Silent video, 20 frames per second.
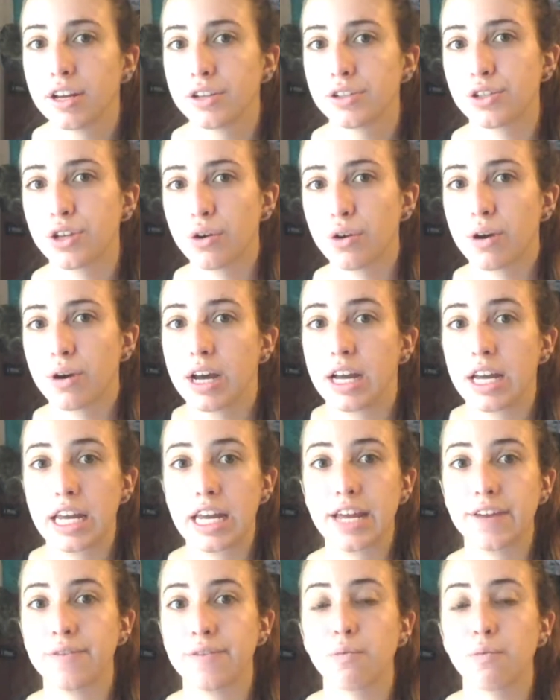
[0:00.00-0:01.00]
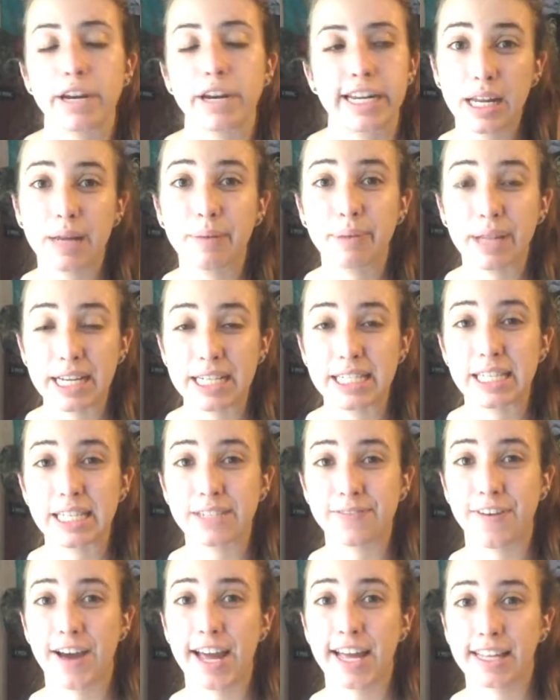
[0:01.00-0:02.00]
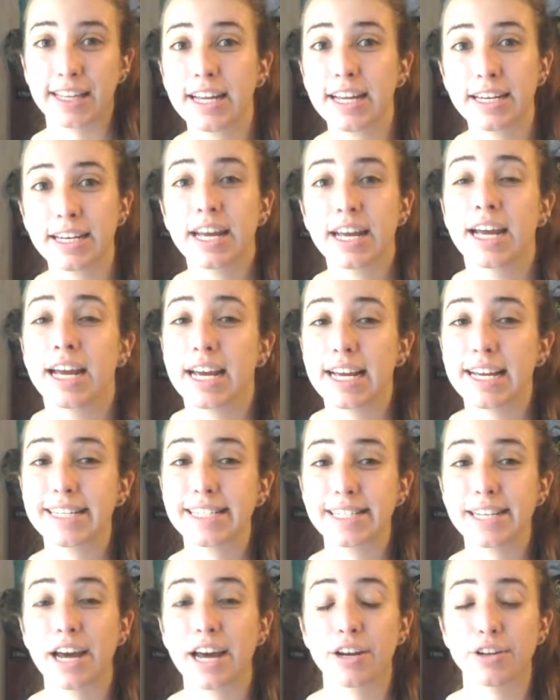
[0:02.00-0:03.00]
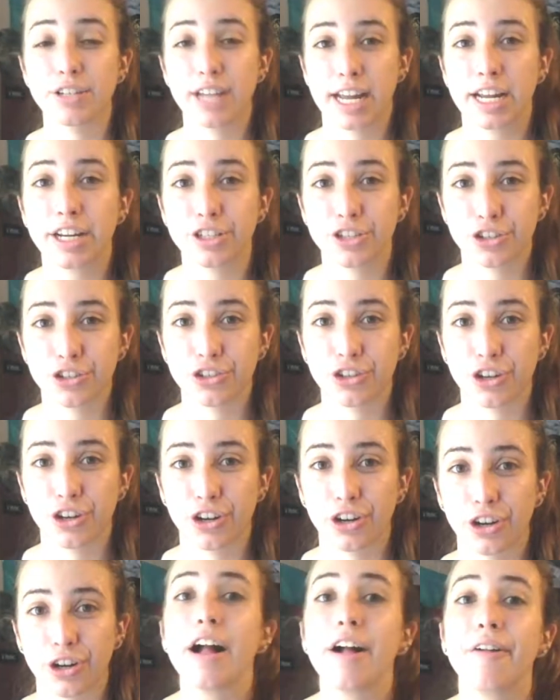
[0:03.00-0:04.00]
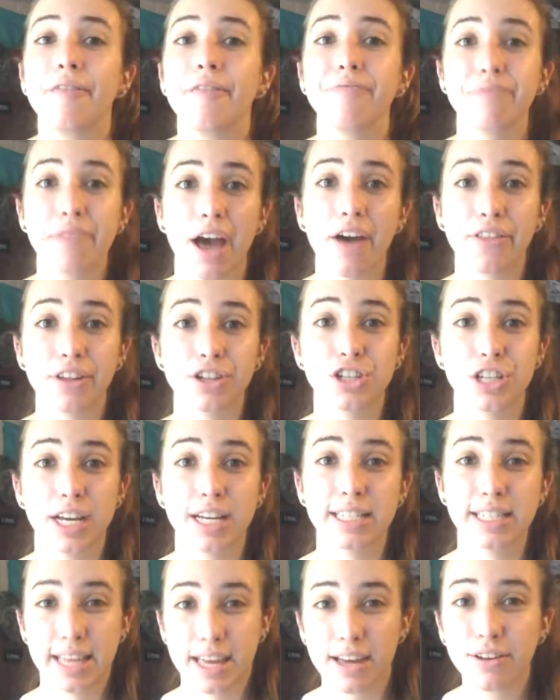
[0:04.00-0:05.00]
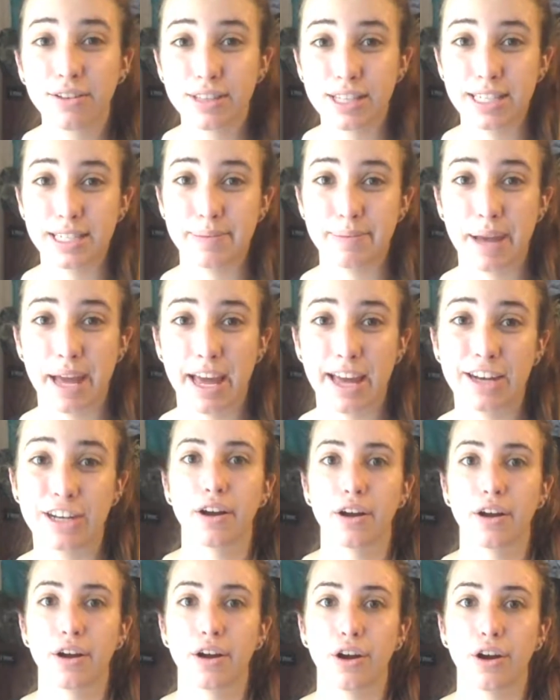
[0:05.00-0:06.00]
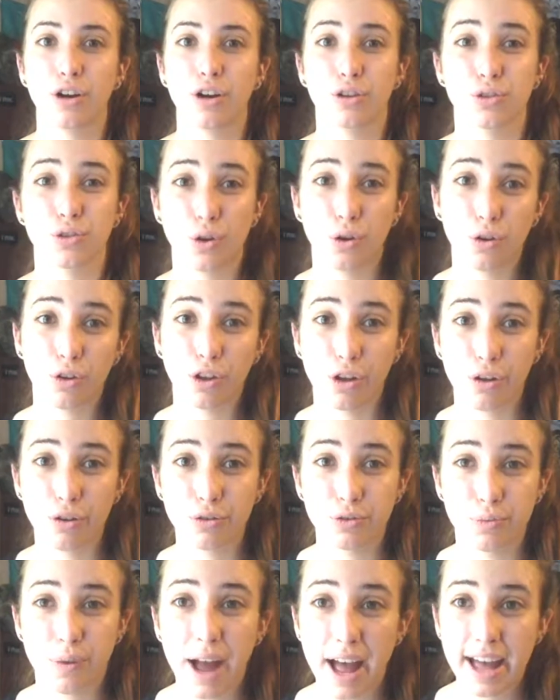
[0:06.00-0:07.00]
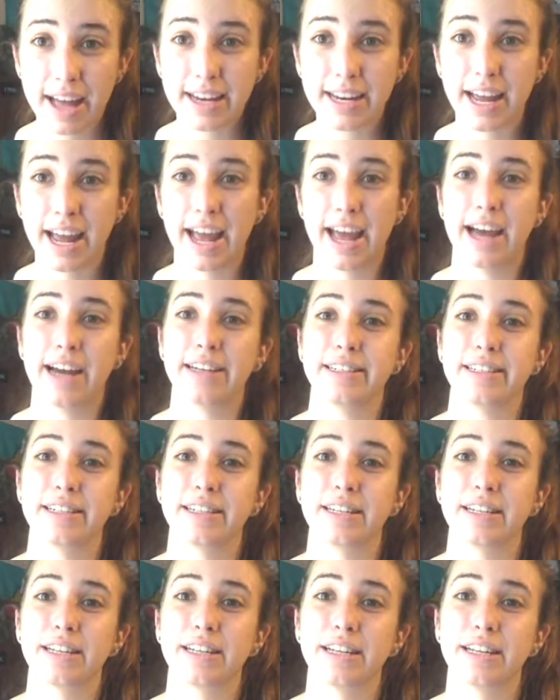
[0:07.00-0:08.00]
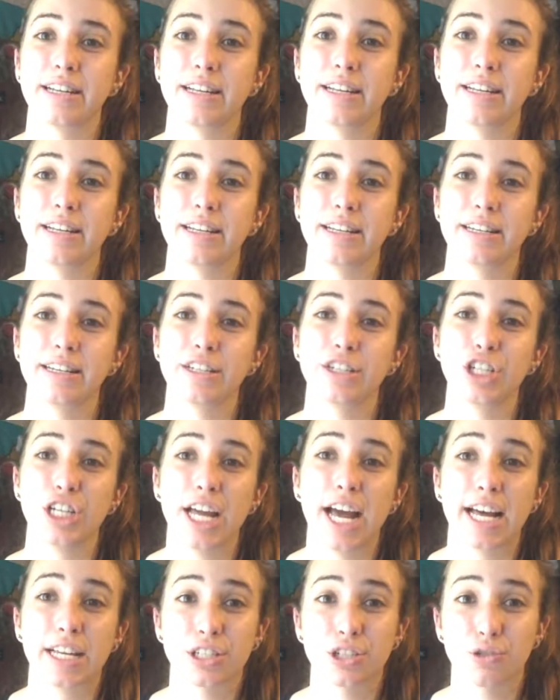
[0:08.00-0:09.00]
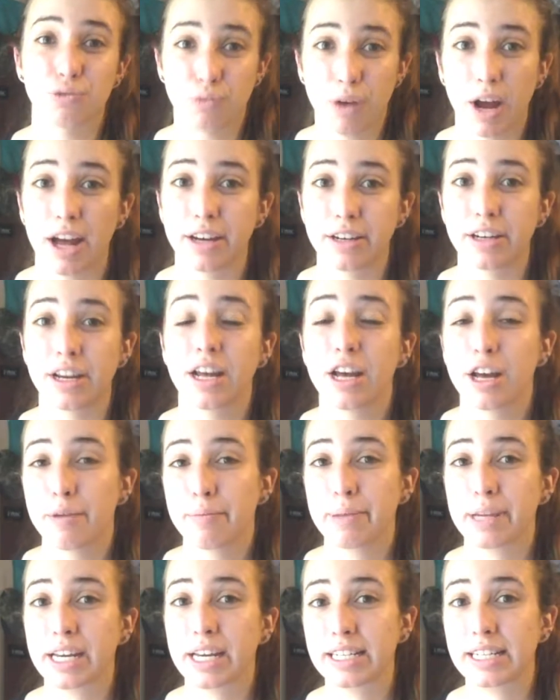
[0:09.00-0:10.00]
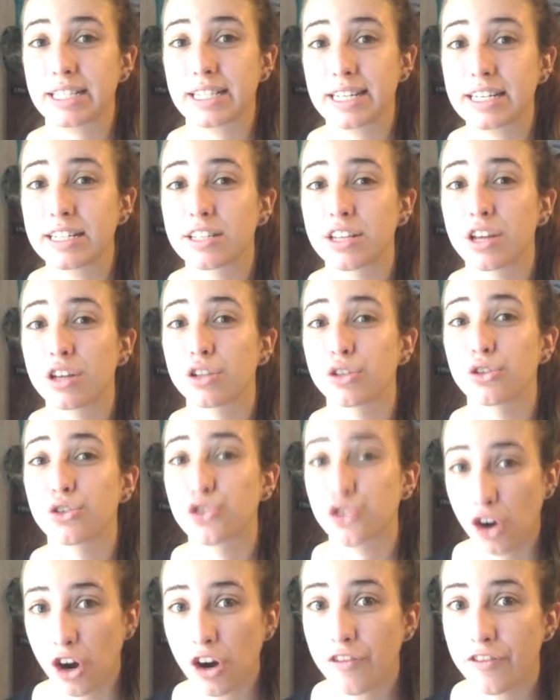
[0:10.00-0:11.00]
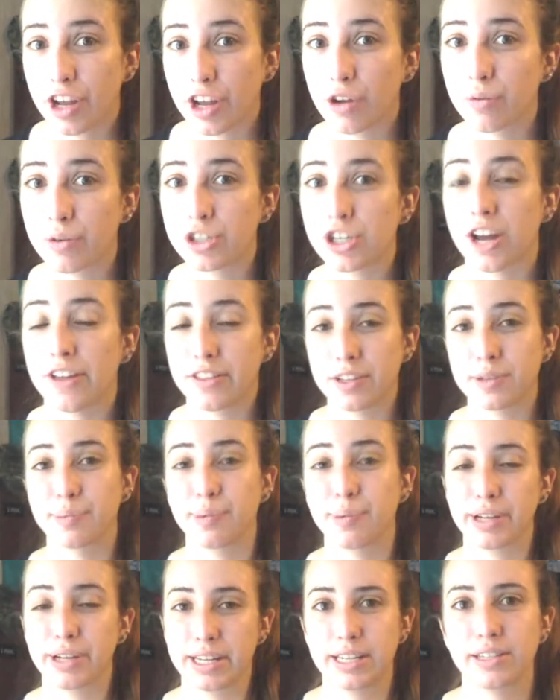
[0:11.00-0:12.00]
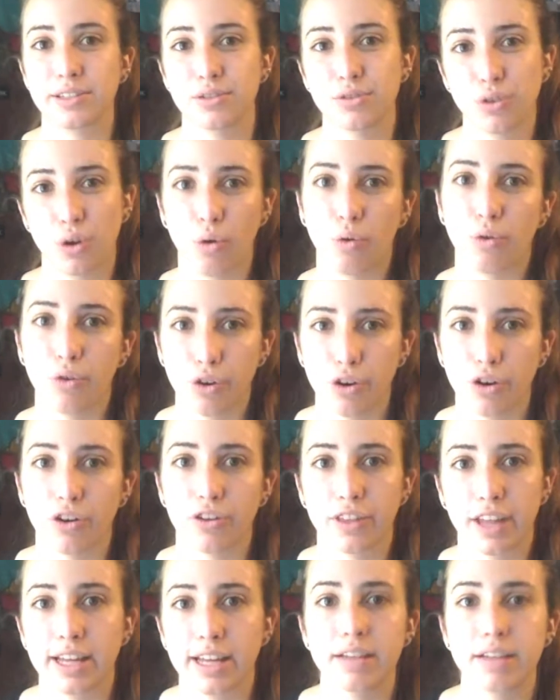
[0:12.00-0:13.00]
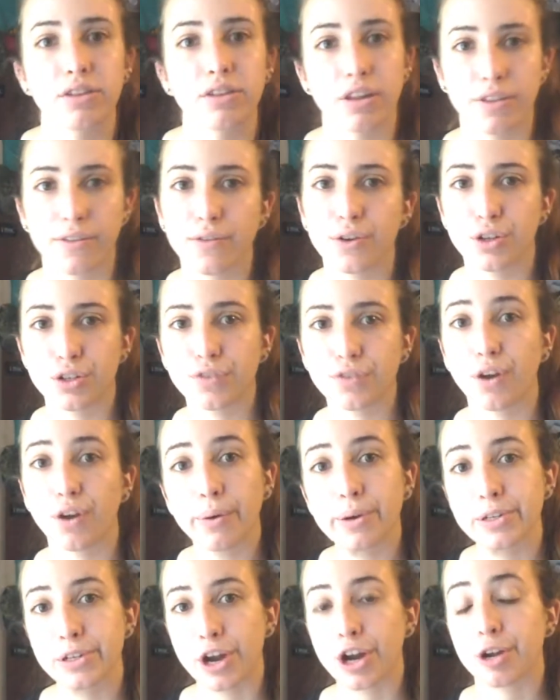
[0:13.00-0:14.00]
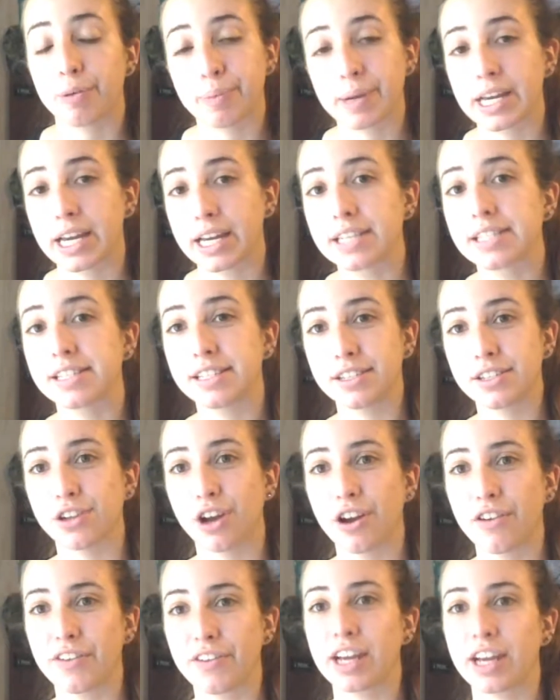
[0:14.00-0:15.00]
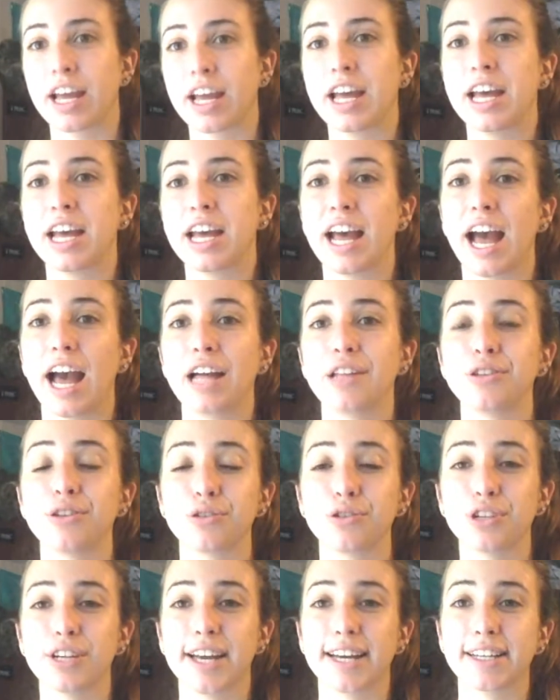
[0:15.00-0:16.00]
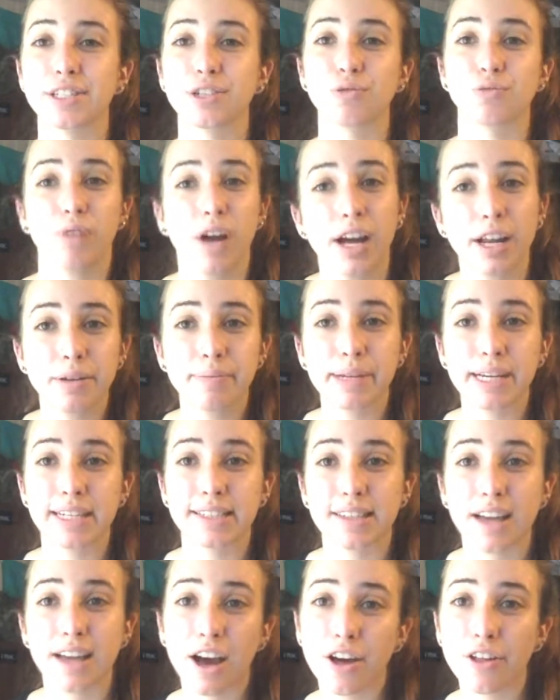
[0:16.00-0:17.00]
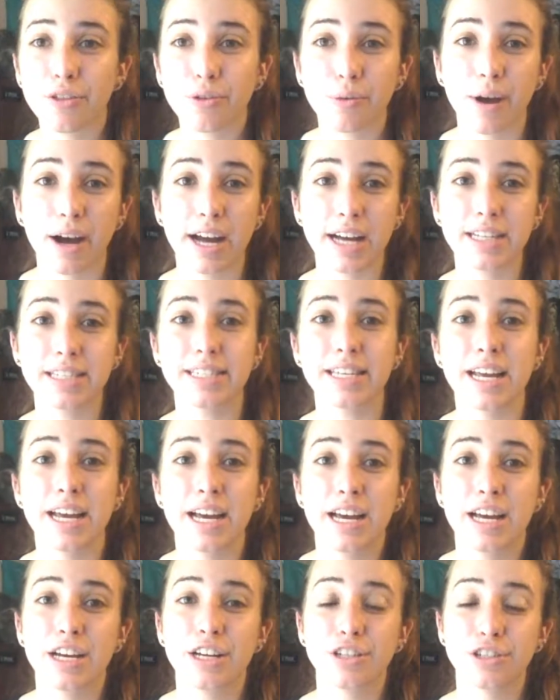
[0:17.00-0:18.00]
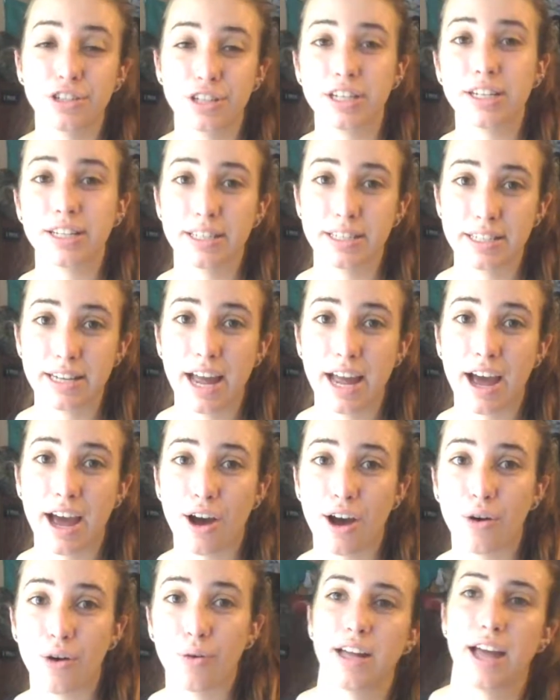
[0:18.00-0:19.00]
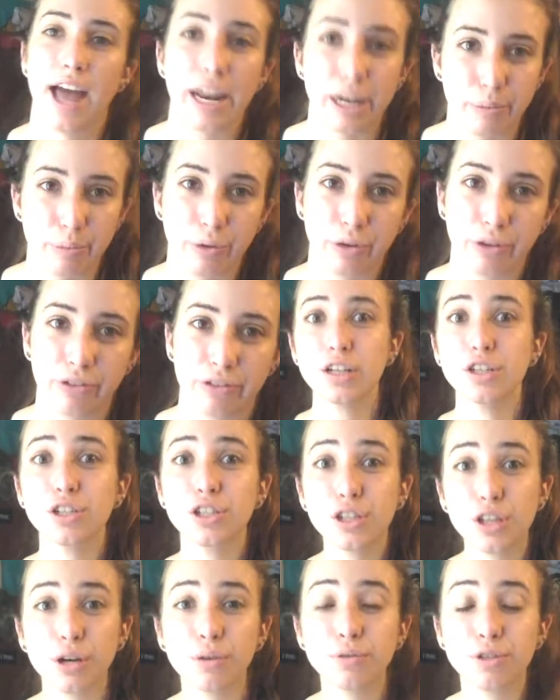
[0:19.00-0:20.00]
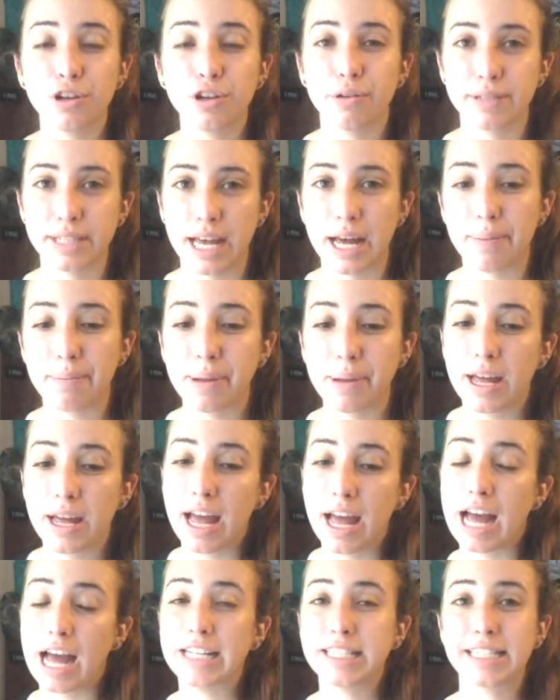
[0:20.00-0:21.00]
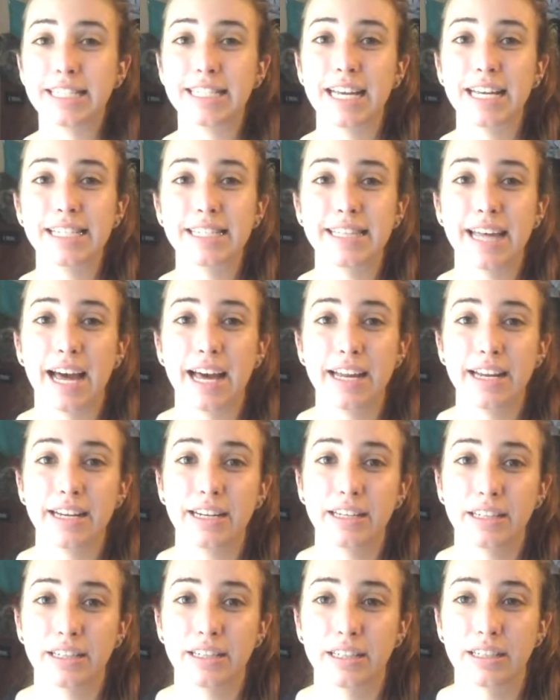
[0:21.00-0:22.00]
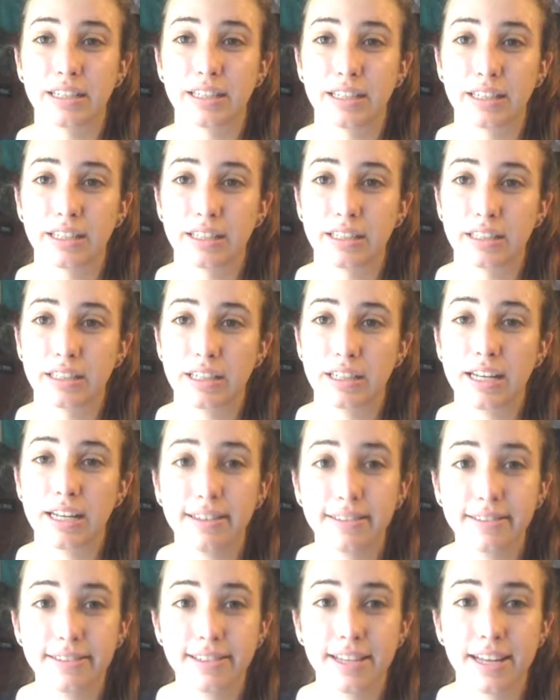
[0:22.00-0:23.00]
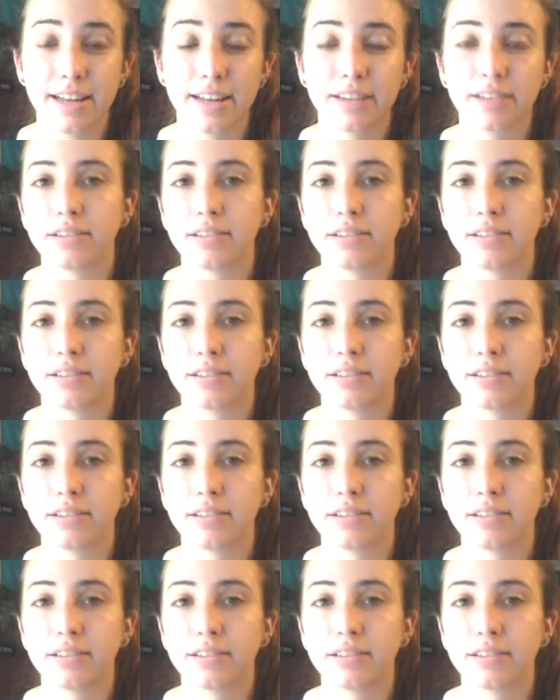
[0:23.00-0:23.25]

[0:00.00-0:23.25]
So even when he plays his violin, he's not a danger to her. Now that she has killed this man, her soul glows red, and she has to run because he's starving, which at this point he's told her that he's on the verge of going dark because he's starving. And so she has to run because otherwise she is now edible. Sloane shows up and says that Ilsa